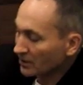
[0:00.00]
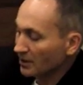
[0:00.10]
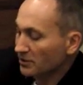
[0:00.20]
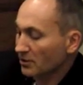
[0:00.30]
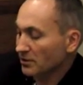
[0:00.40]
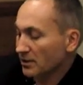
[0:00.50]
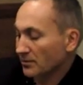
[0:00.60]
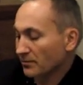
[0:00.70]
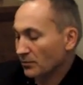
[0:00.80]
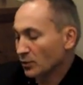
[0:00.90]
Okay, so
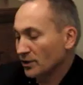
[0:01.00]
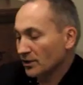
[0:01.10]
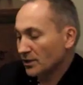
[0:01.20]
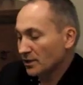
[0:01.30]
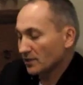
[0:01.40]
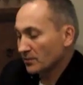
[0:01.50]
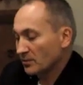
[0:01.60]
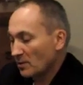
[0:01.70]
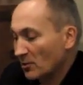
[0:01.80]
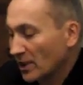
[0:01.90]
putting the,
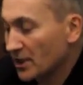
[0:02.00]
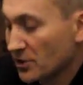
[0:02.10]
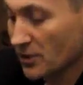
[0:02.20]
um, the membrane